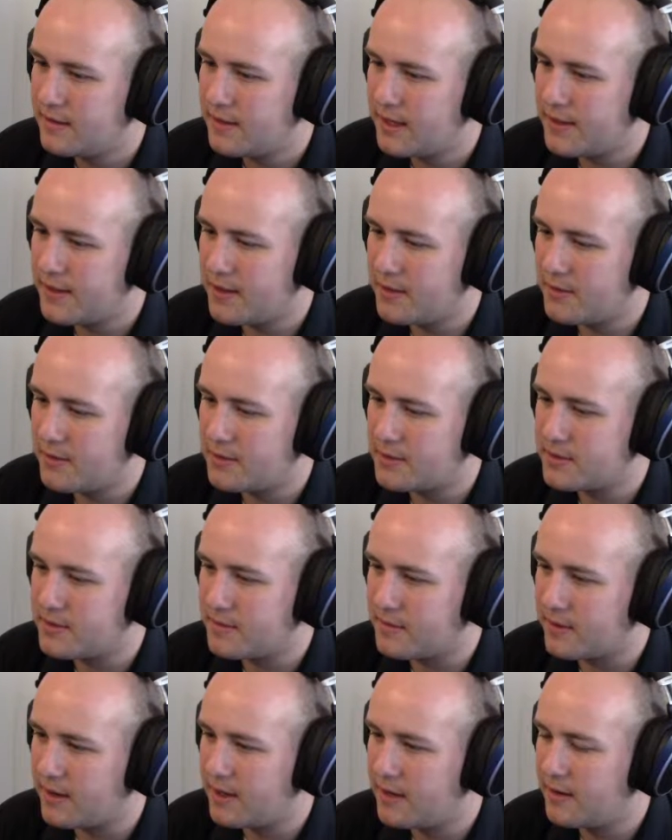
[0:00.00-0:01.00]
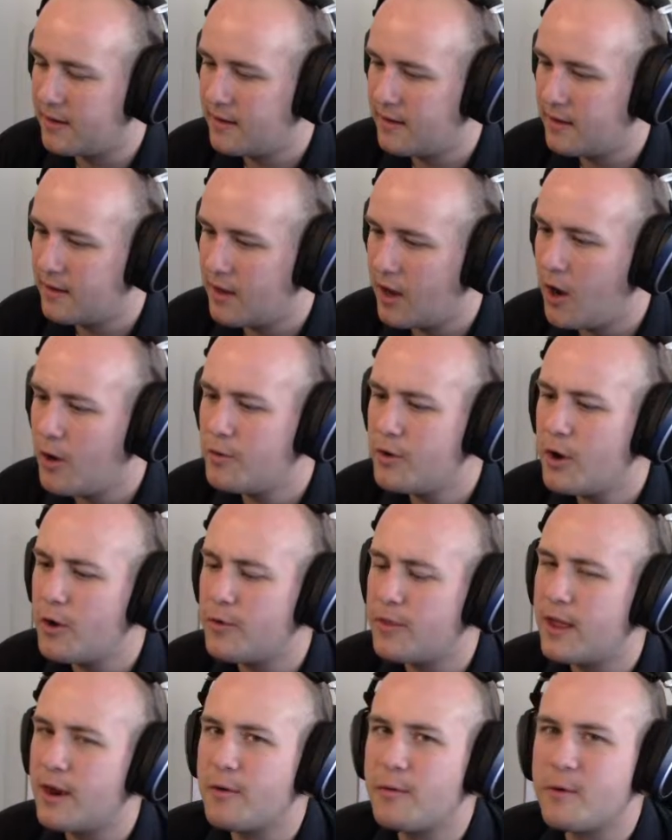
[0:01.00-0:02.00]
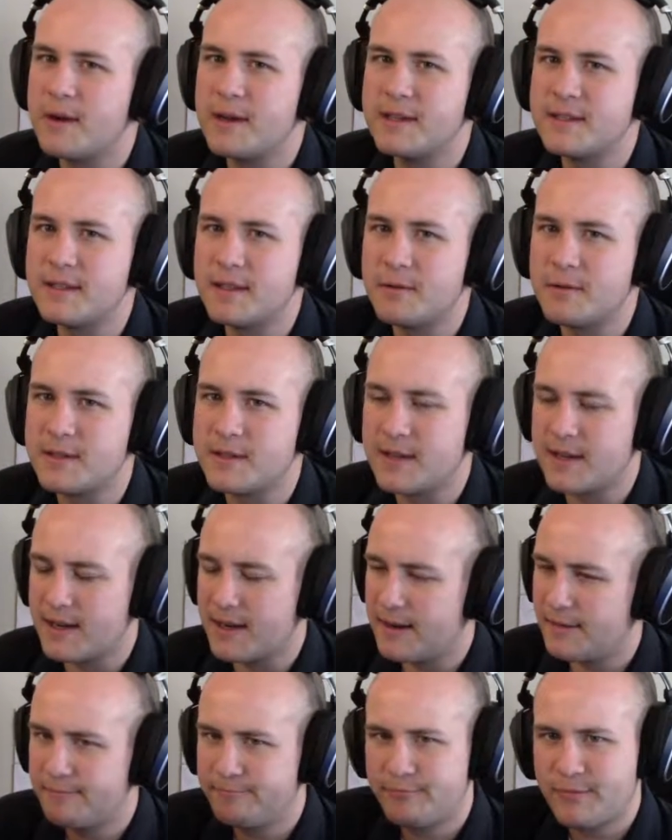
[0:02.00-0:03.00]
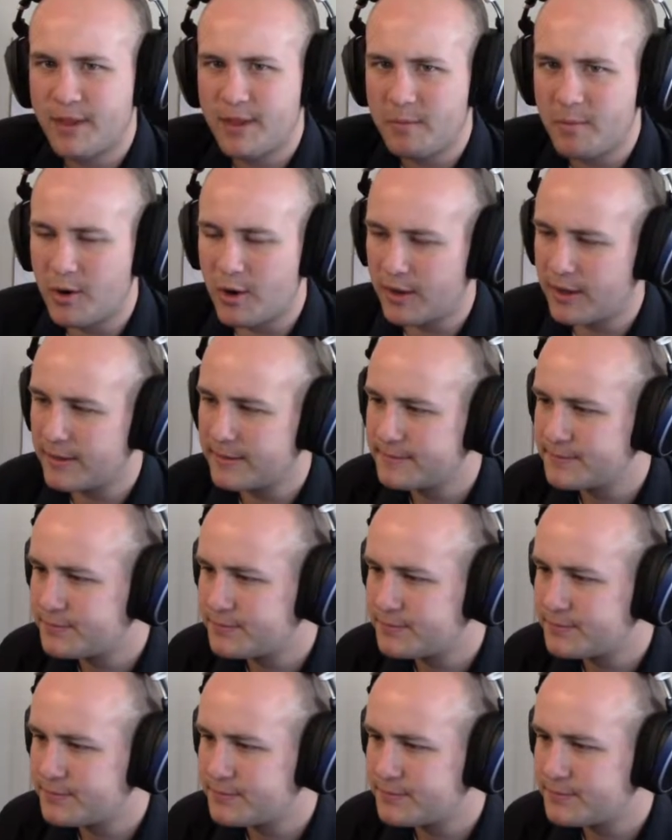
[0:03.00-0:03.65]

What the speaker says: Yeah, I thought there was something right here. Oh no, there was the book.